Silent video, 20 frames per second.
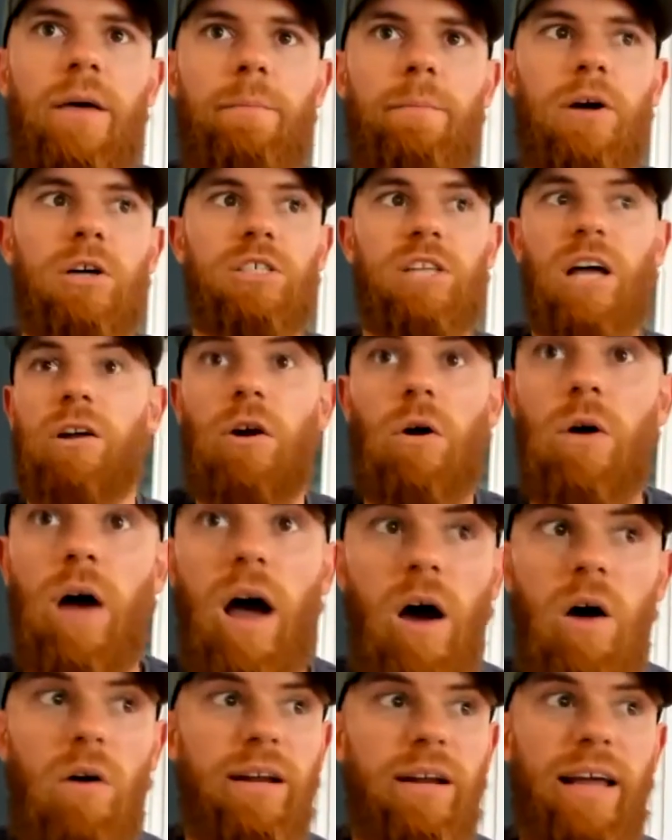because I
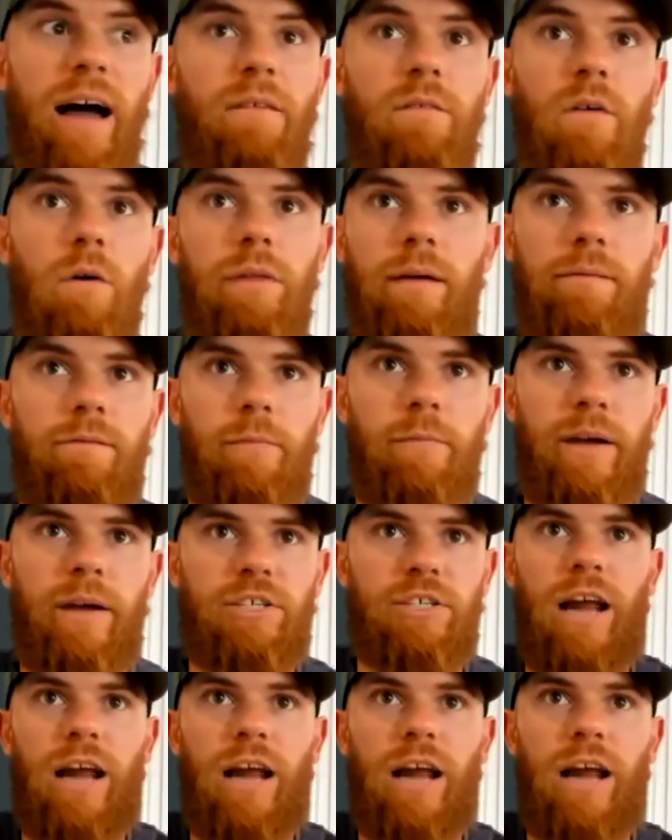already have all the
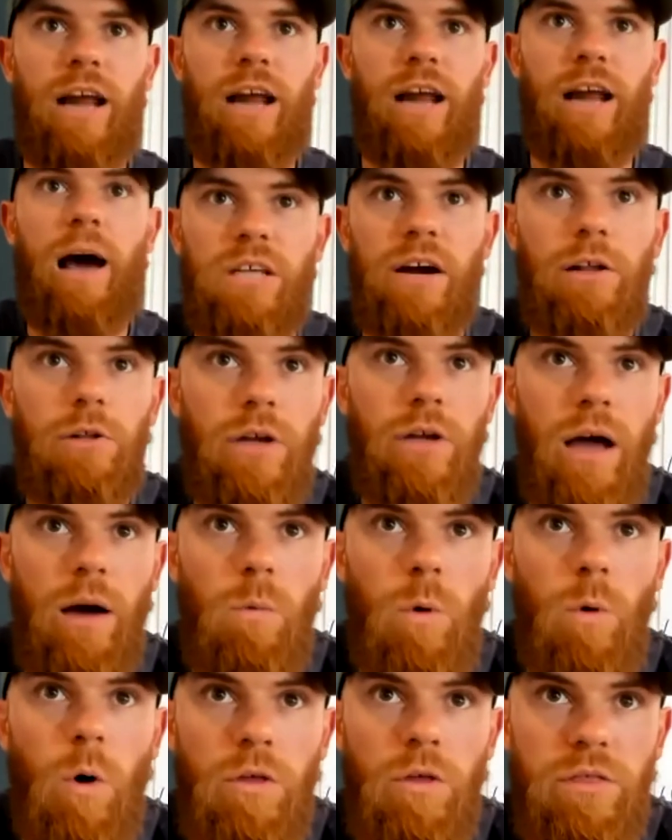information. I was there to
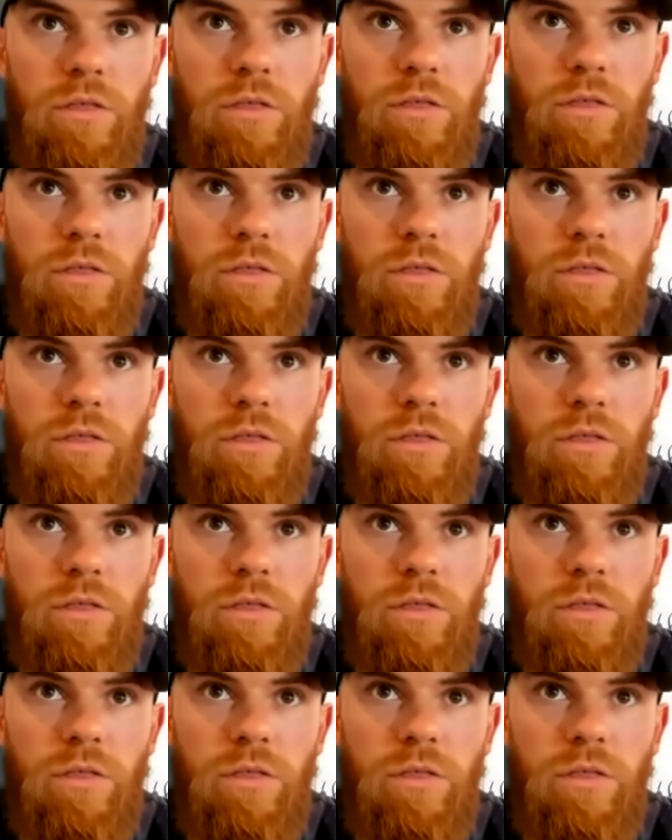look at what